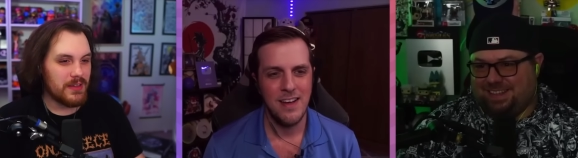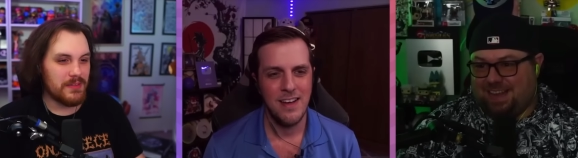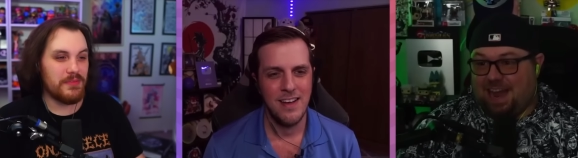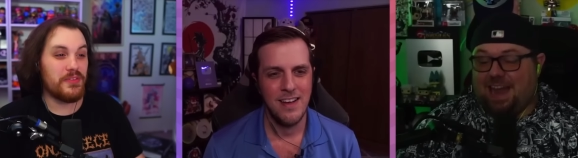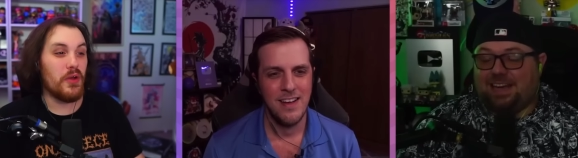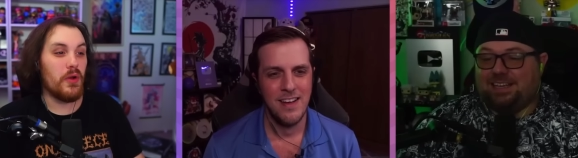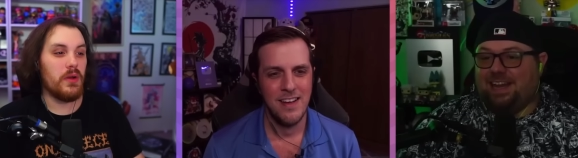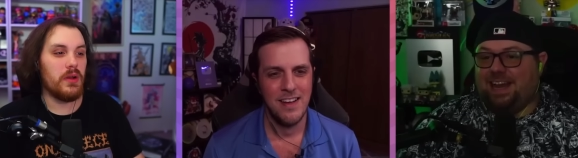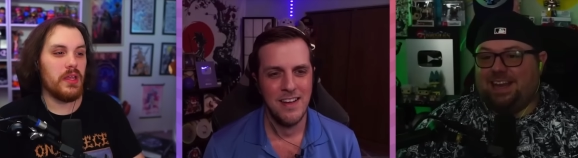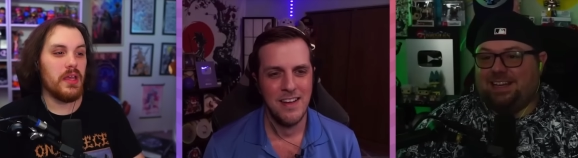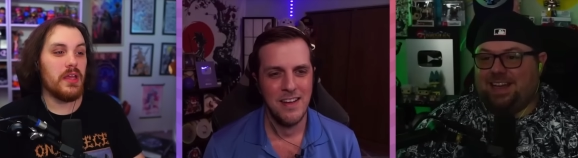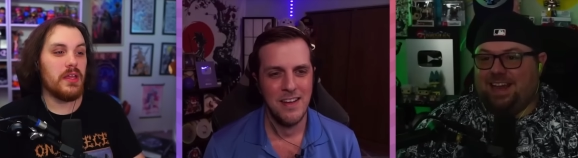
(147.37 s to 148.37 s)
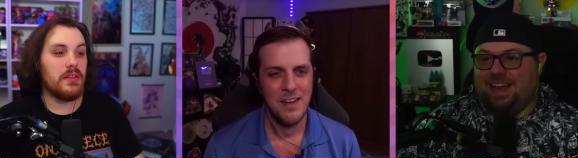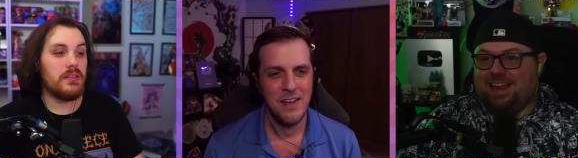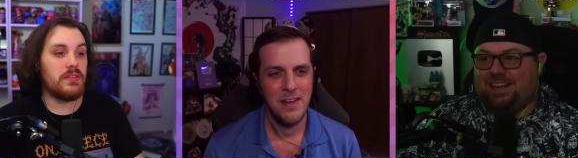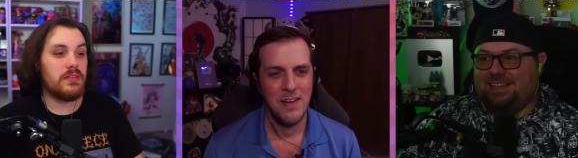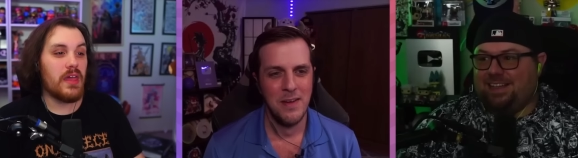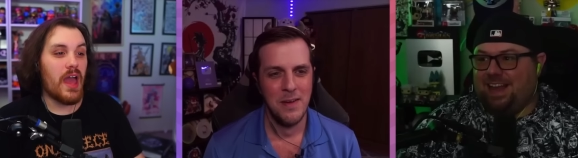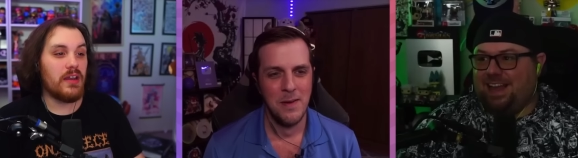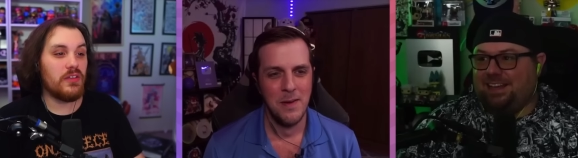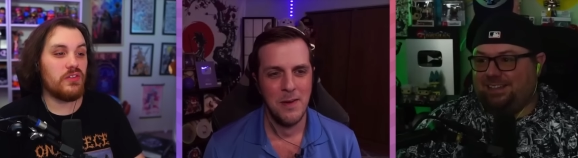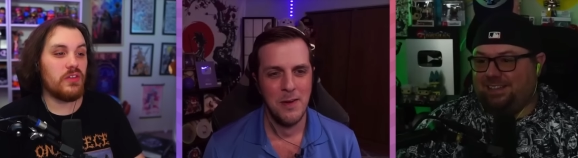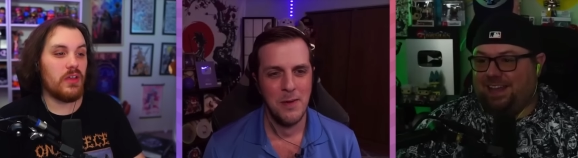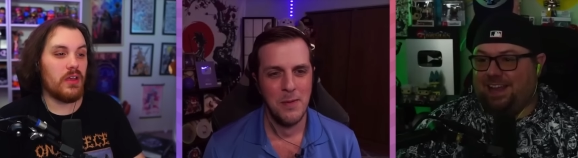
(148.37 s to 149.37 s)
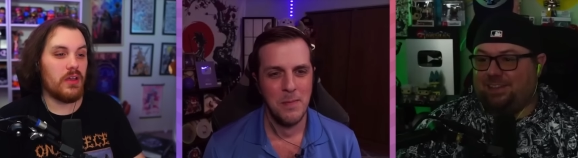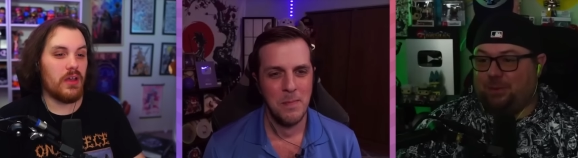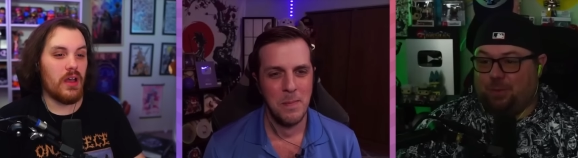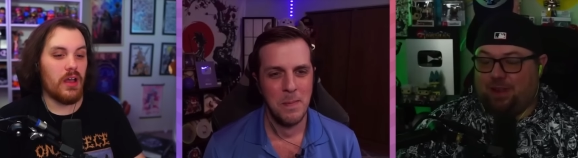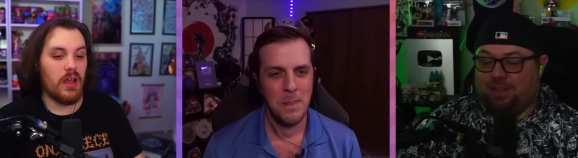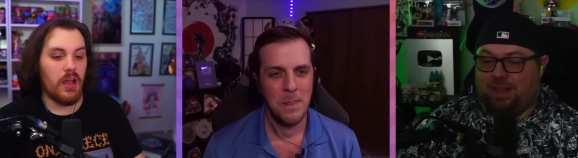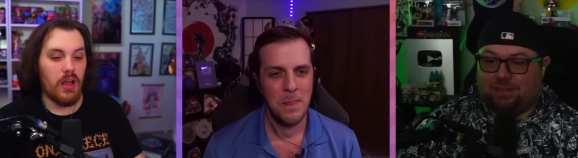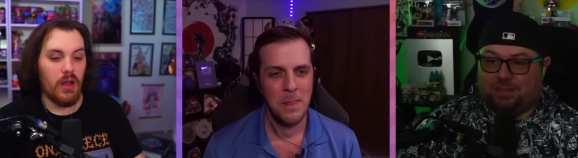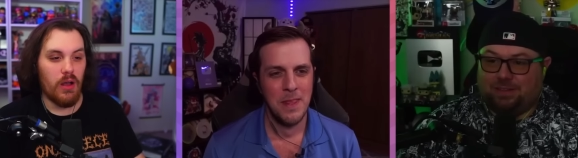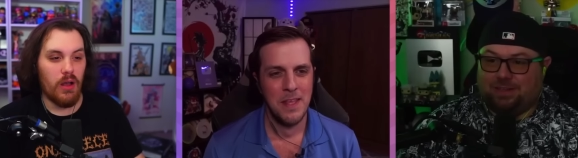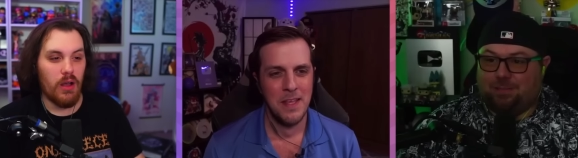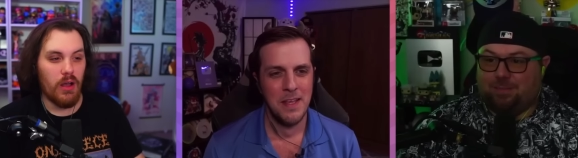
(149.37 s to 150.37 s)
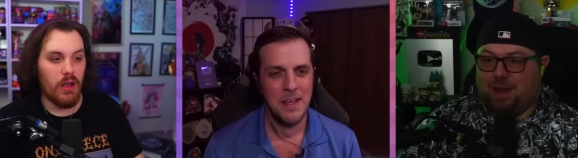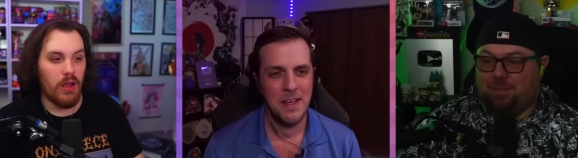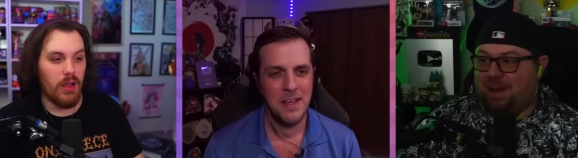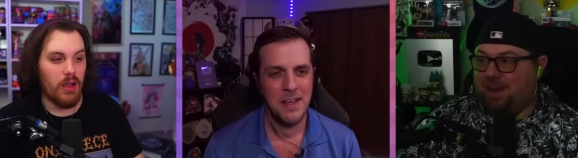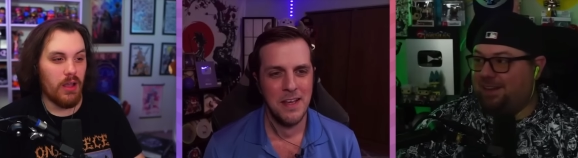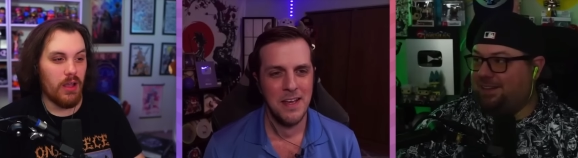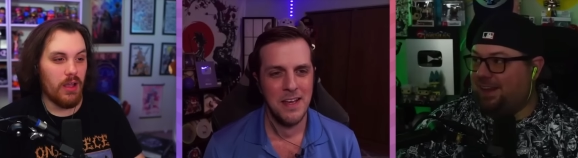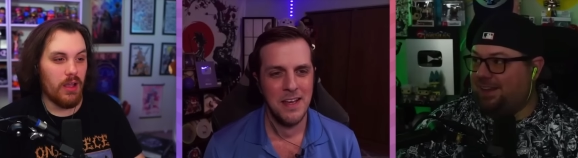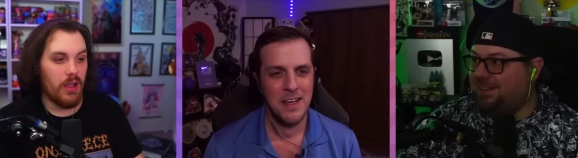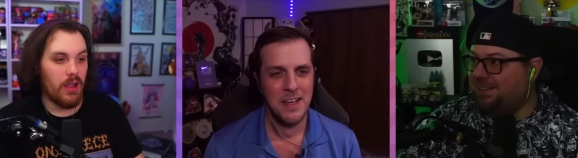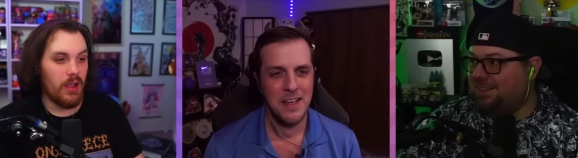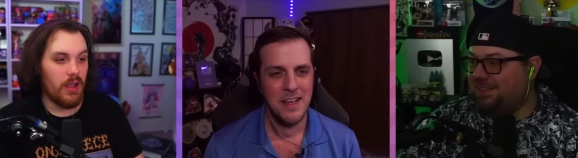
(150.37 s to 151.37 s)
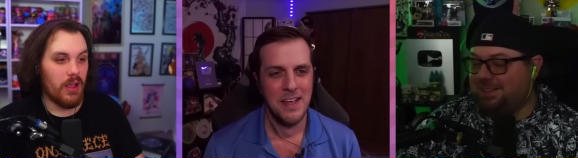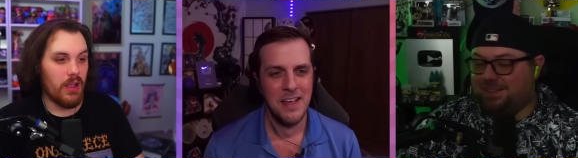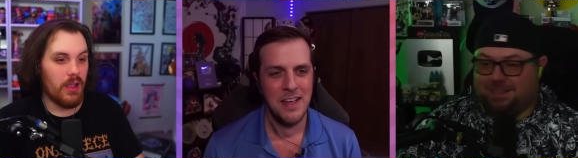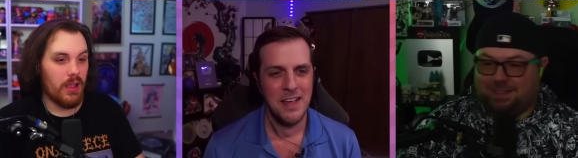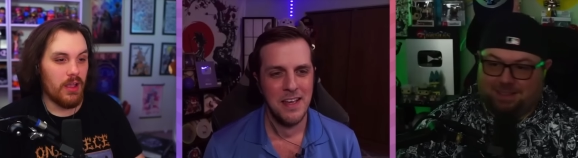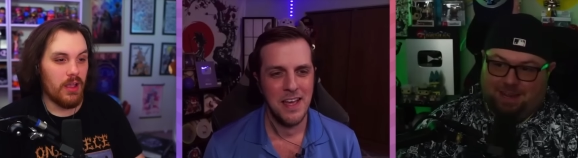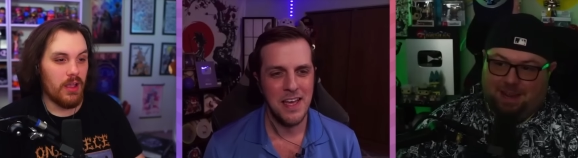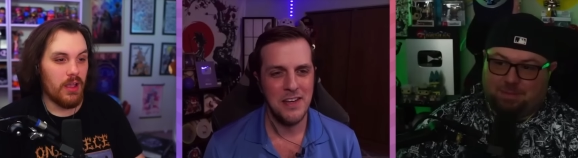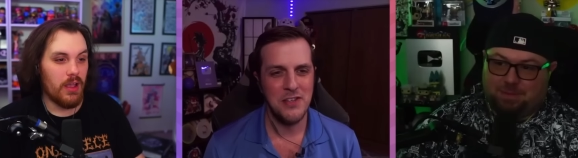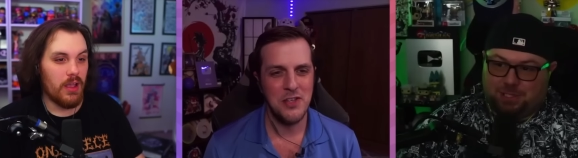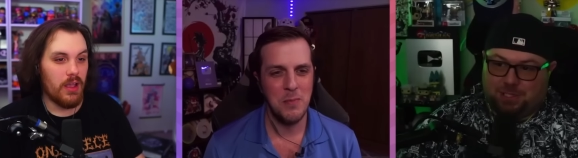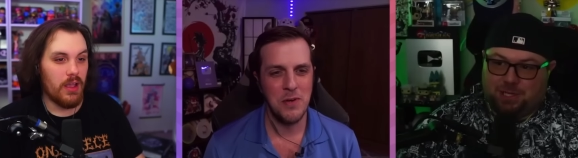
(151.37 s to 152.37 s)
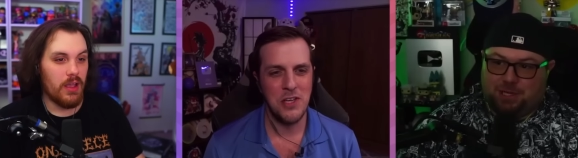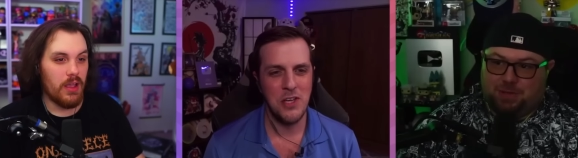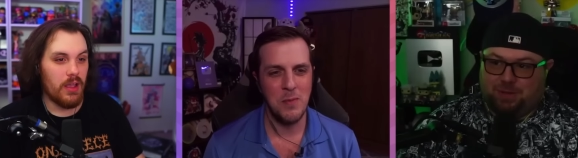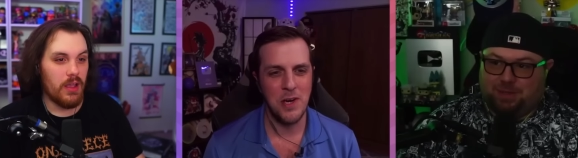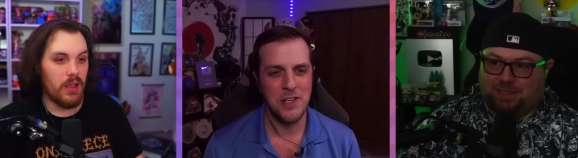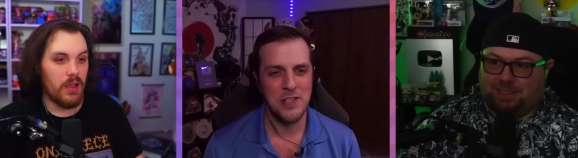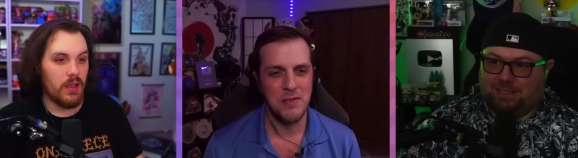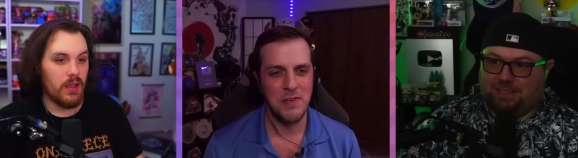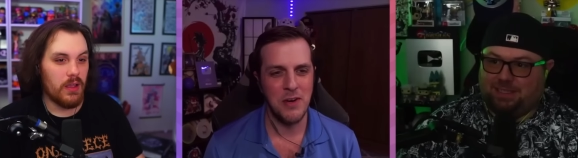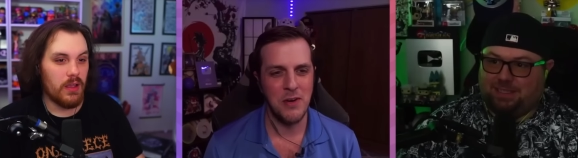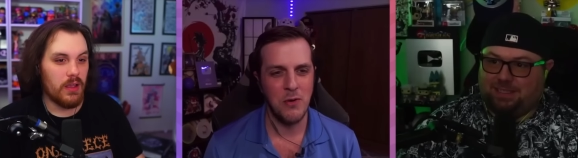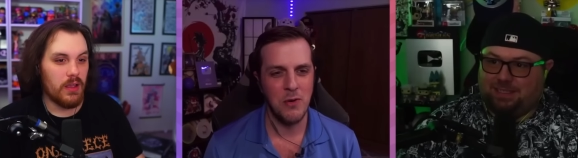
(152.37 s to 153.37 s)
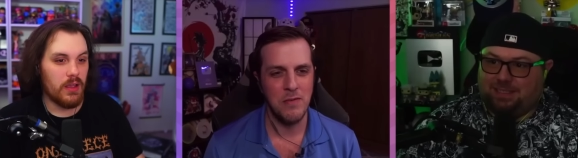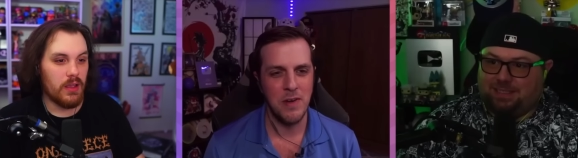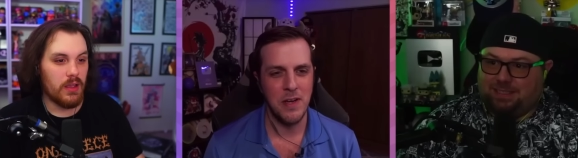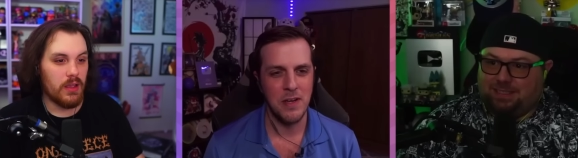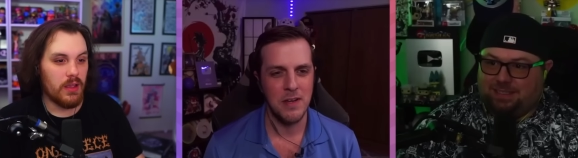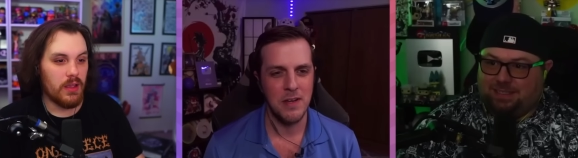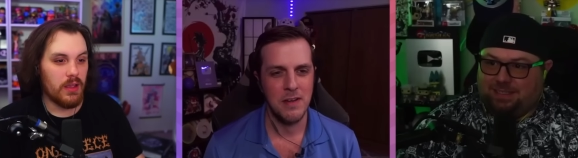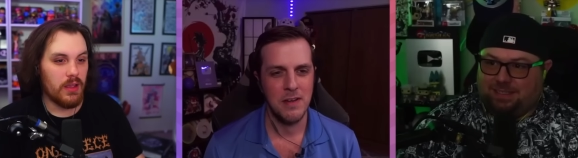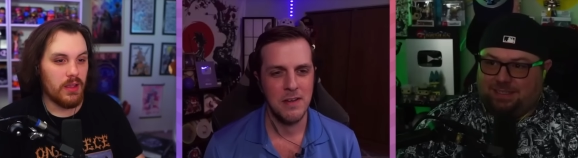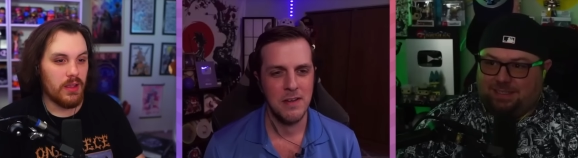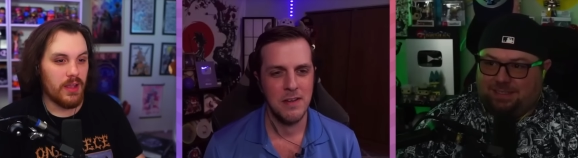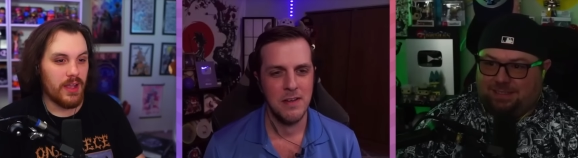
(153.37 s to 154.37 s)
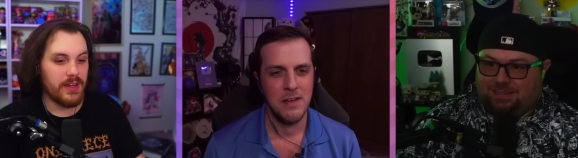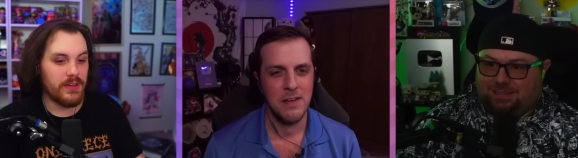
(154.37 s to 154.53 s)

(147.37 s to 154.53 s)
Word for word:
Speaker 1: I Dude, I I I is... like the way they look. I'm not mad at that. That is I'm super genuinely... cute, but also very horrifying. I